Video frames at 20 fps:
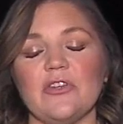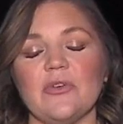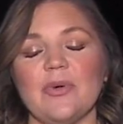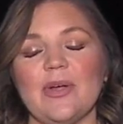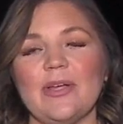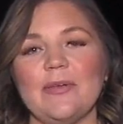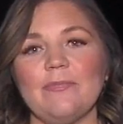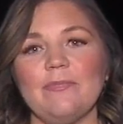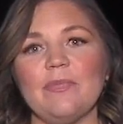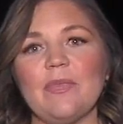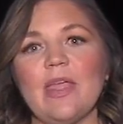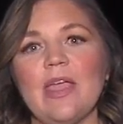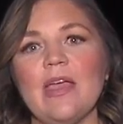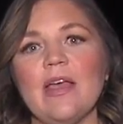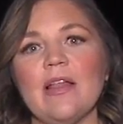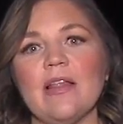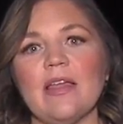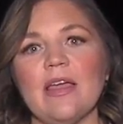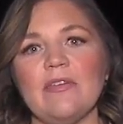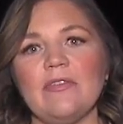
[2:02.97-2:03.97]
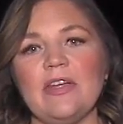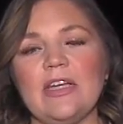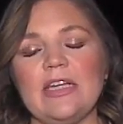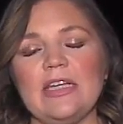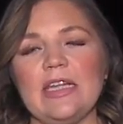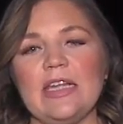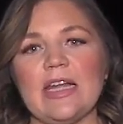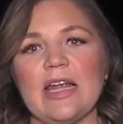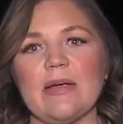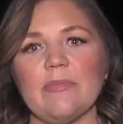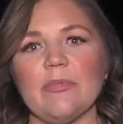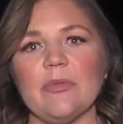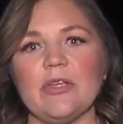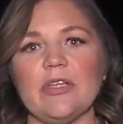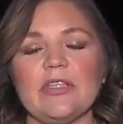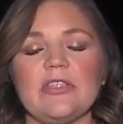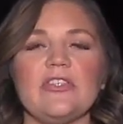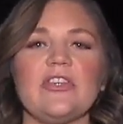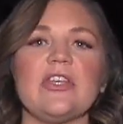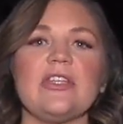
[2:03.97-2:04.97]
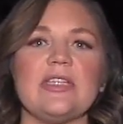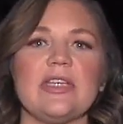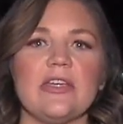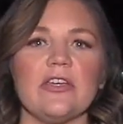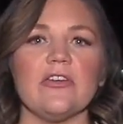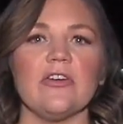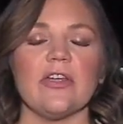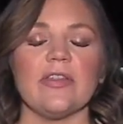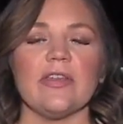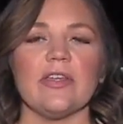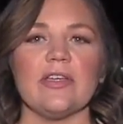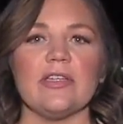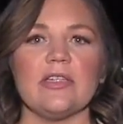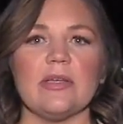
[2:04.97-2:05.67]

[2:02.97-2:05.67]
to it. Live in Indianapolis, Jessica Grundling,